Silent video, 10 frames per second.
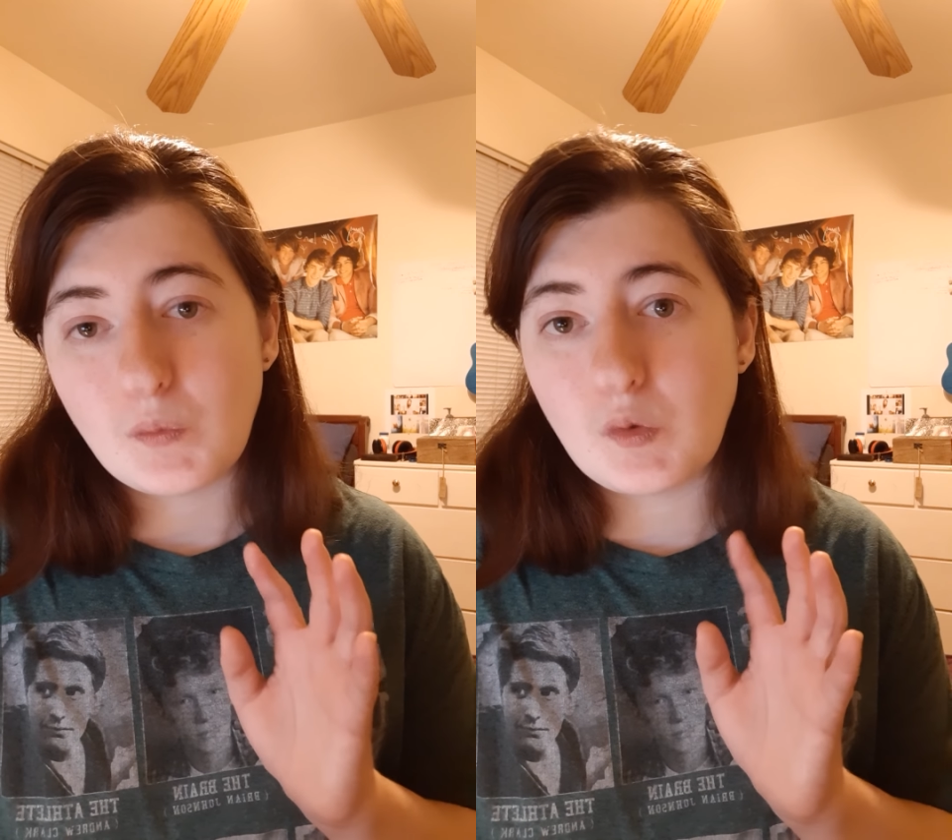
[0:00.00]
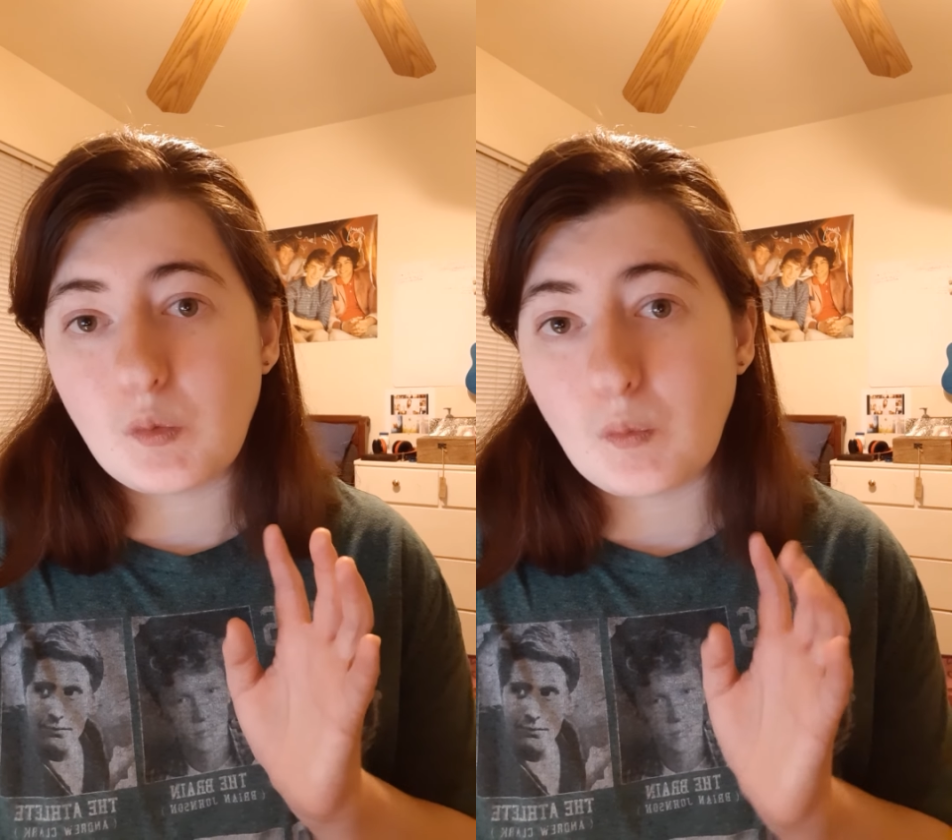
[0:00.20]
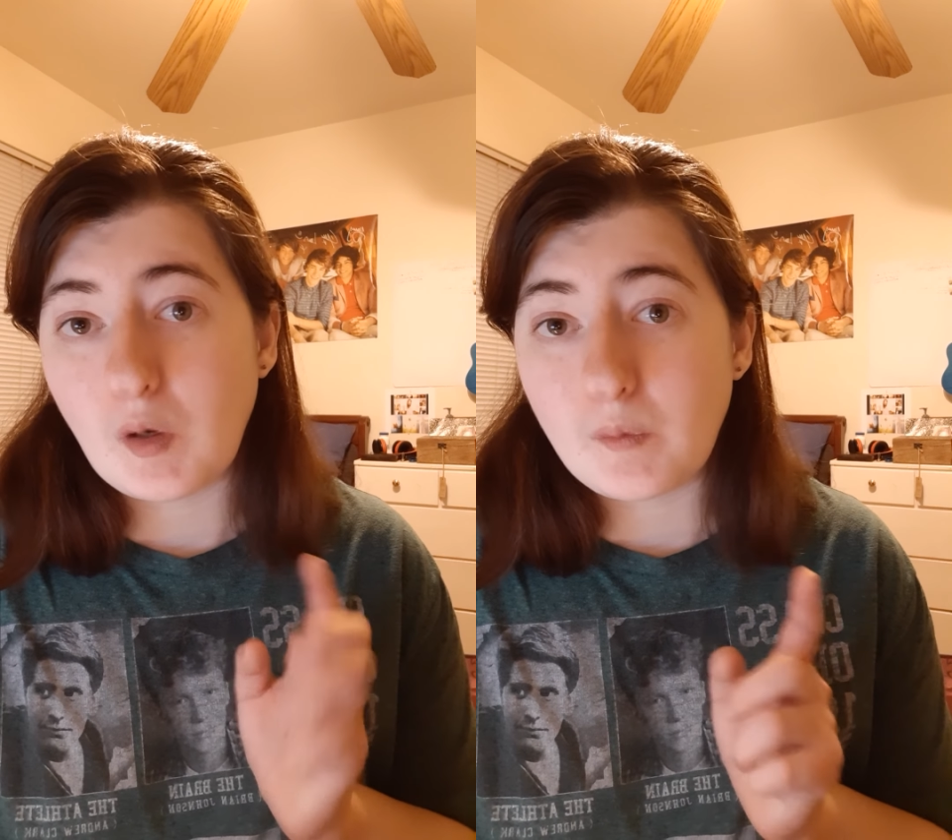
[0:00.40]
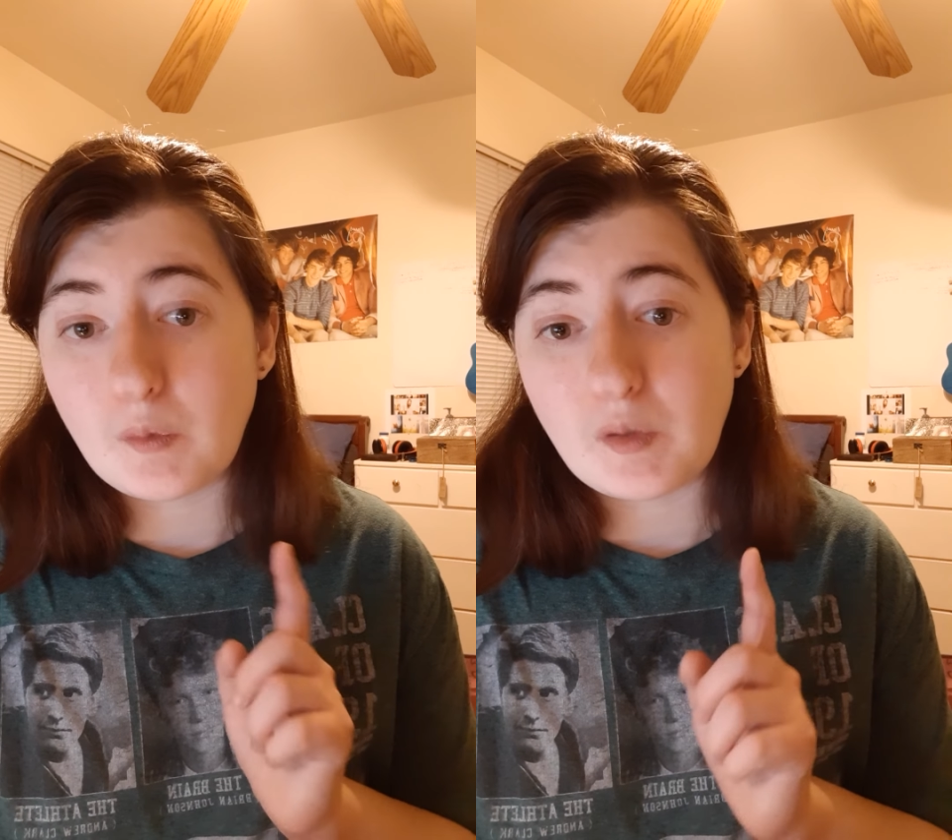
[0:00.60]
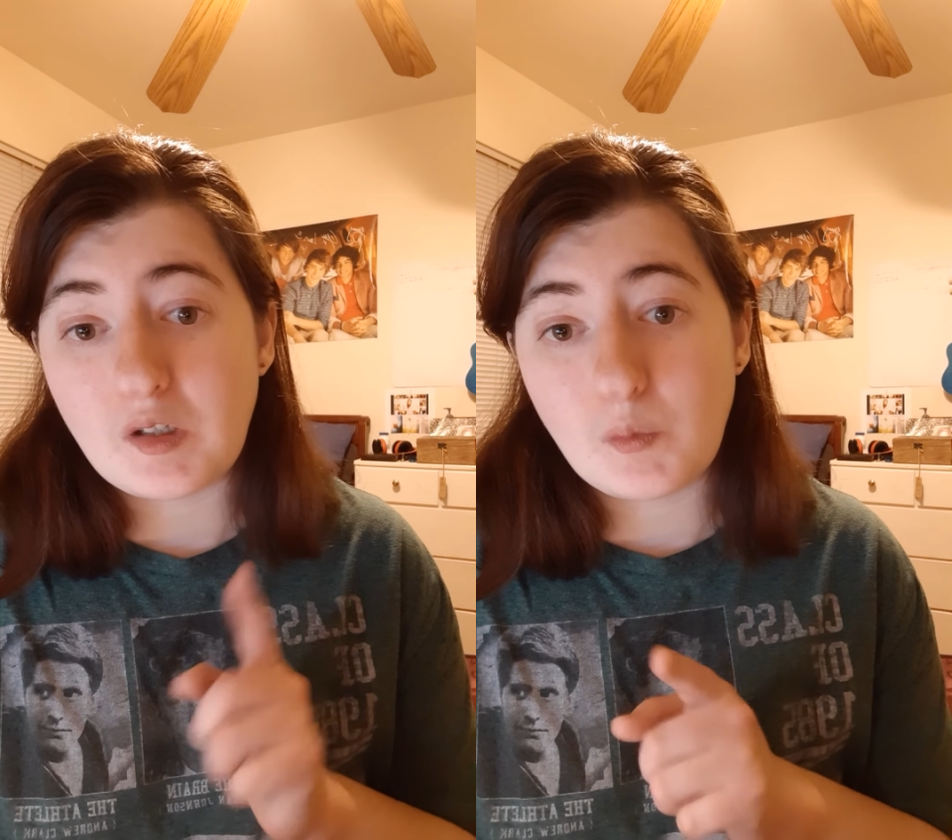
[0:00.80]
which will
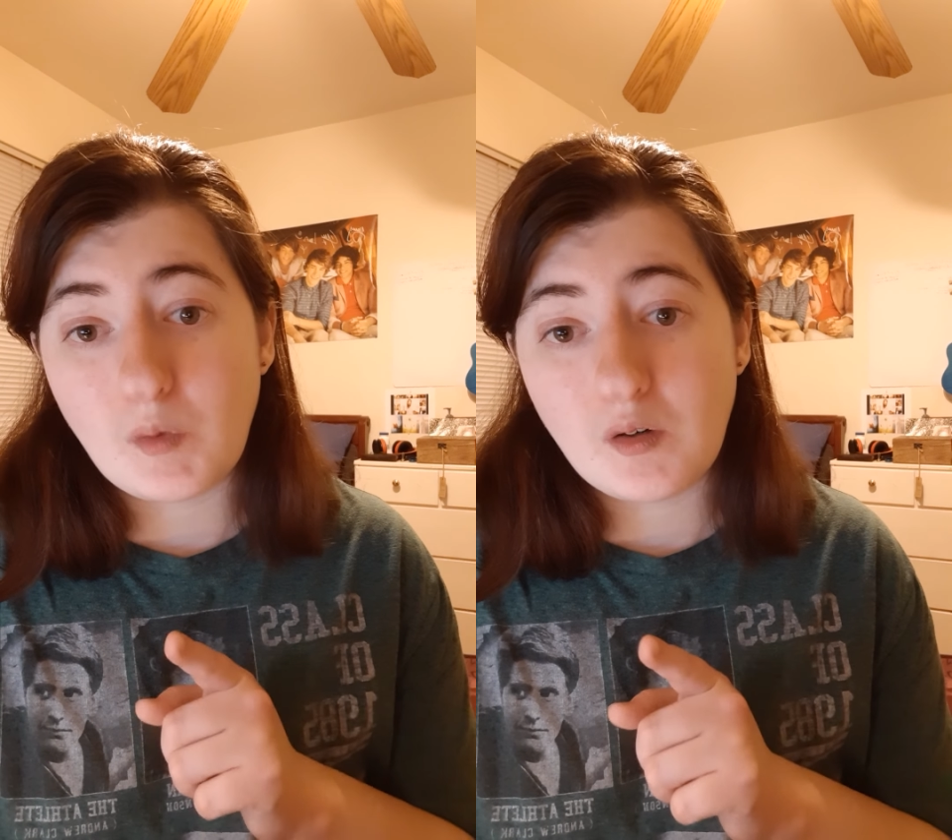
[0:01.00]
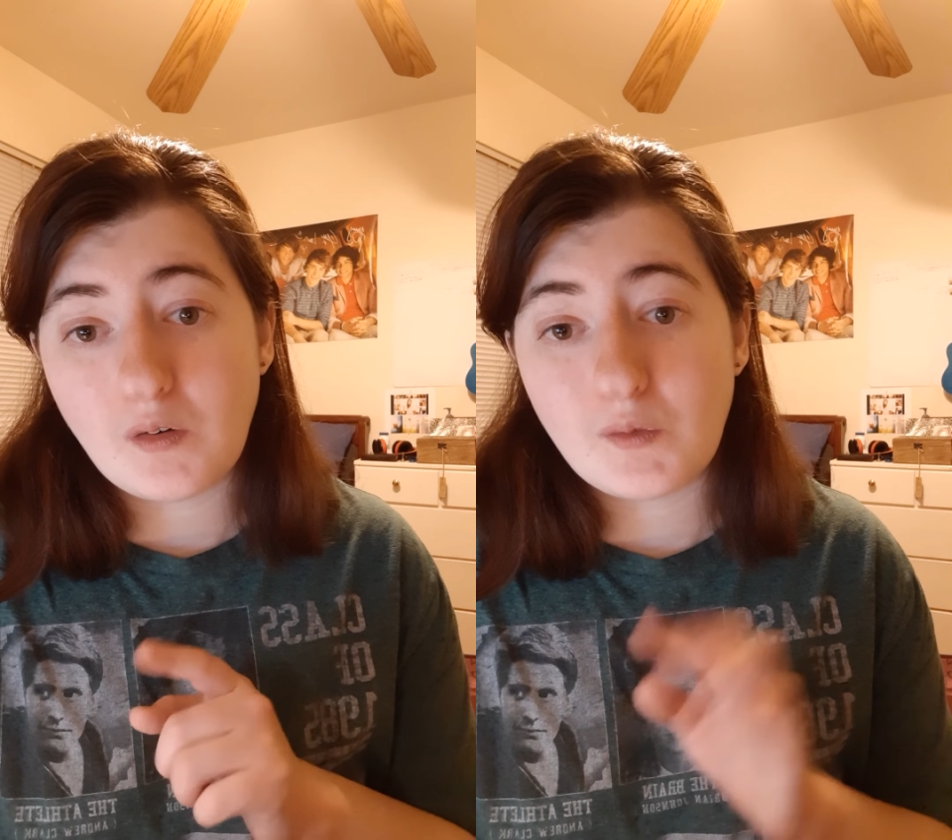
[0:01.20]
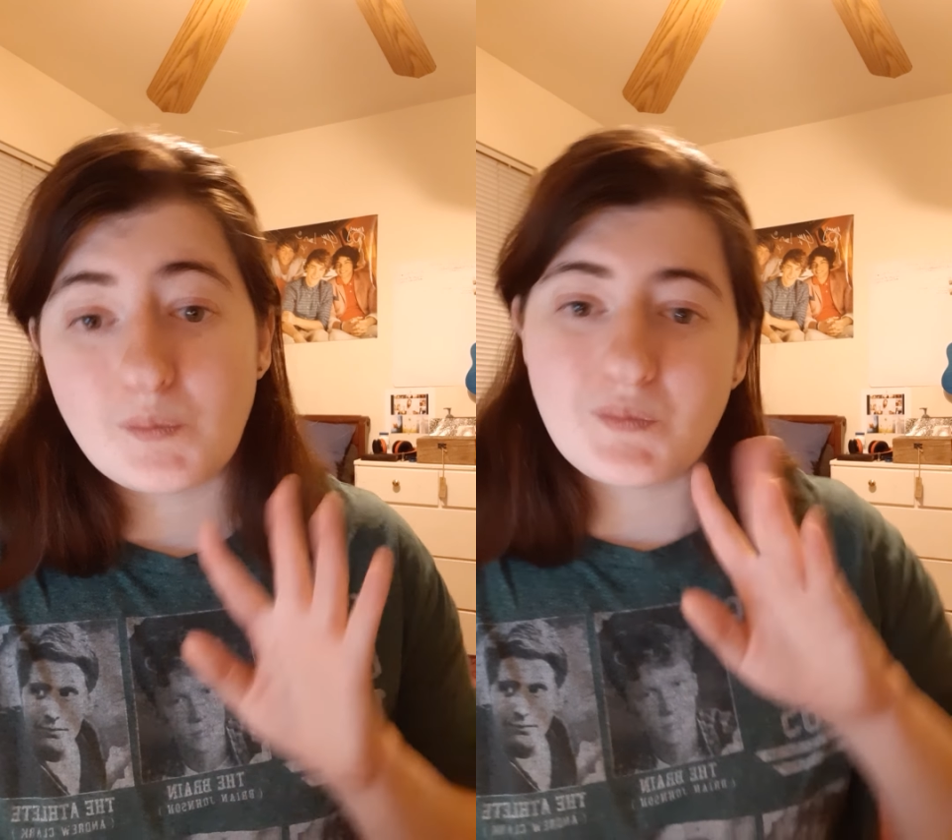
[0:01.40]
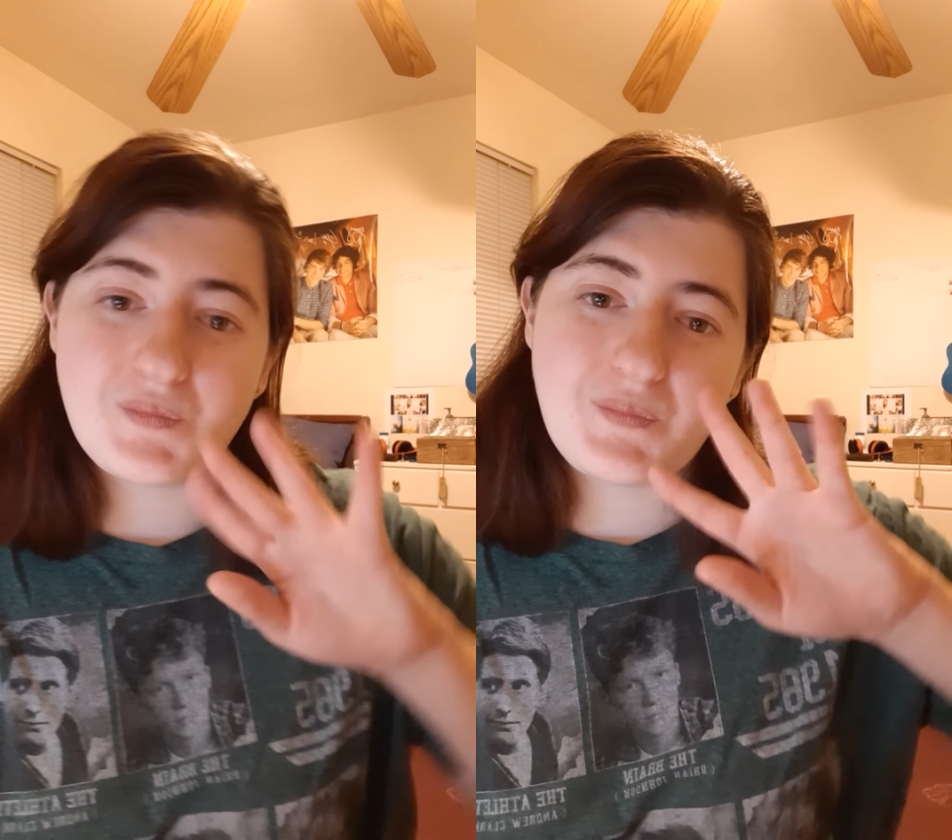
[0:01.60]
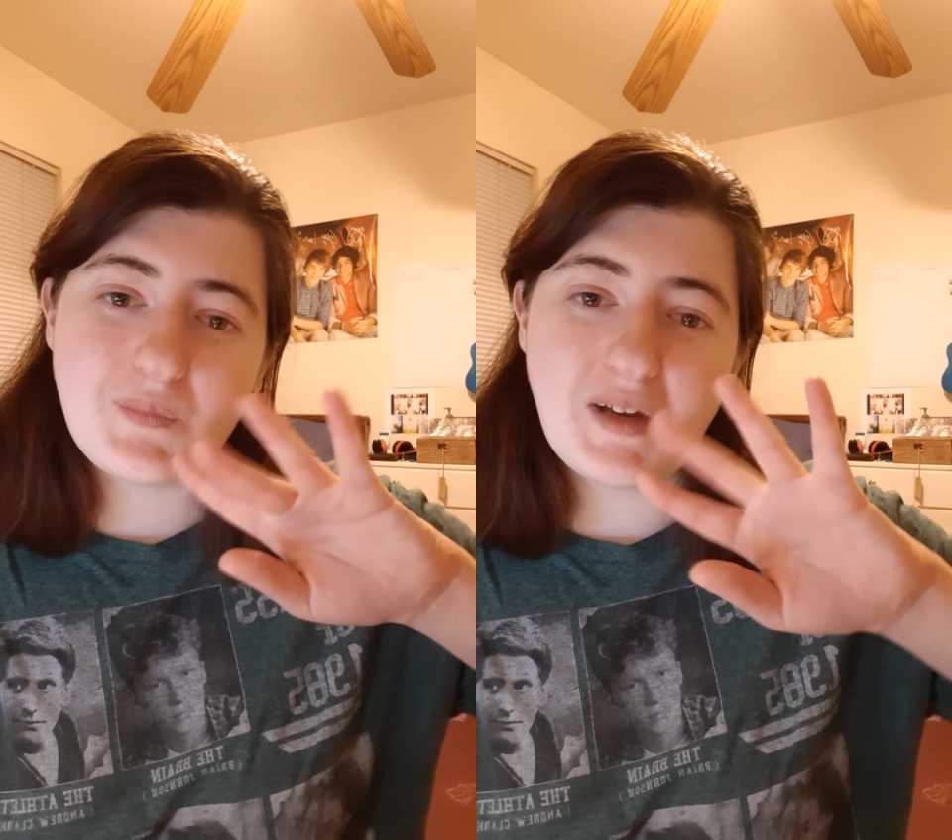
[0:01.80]
probably be tomorrow.
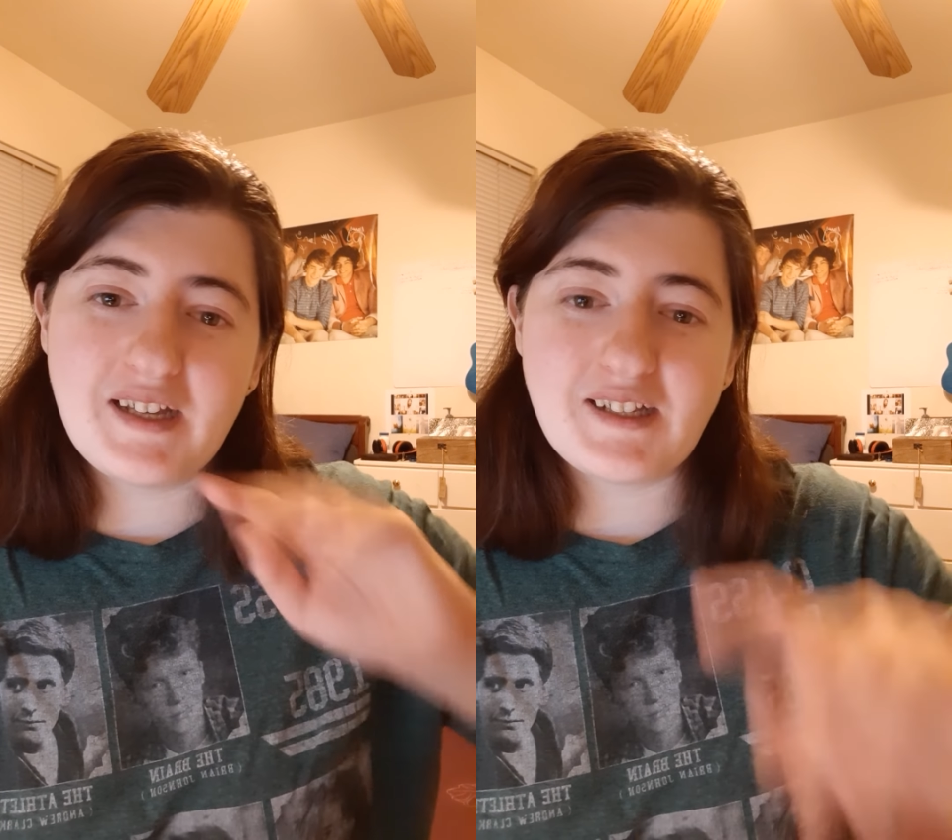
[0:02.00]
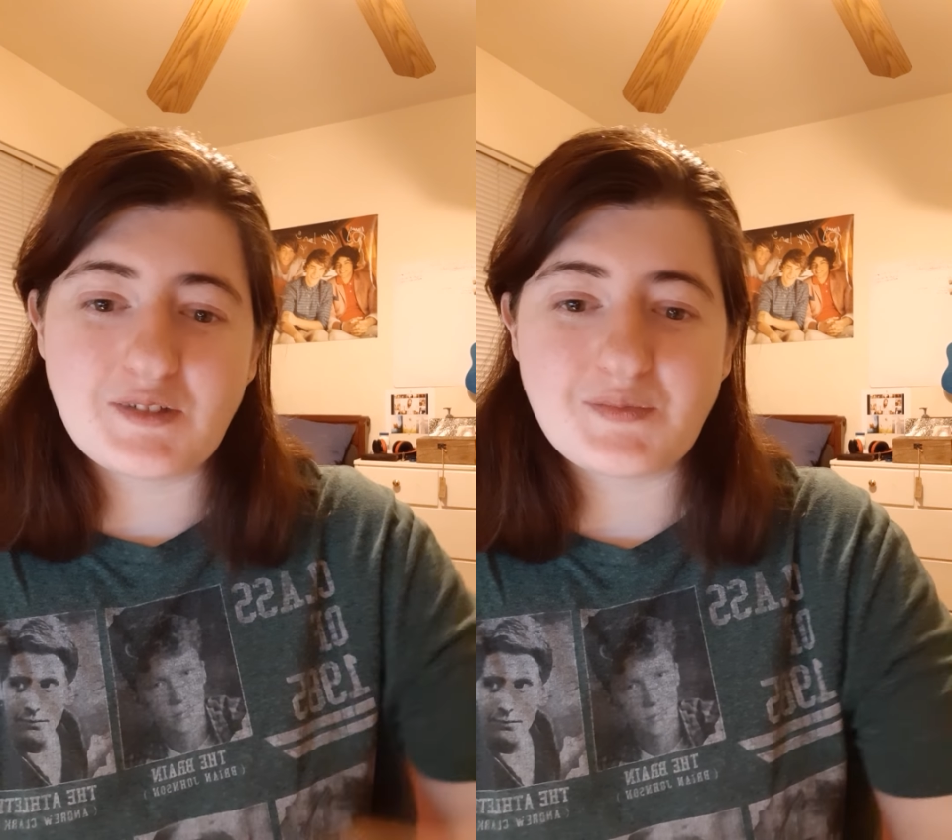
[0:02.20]
Bye!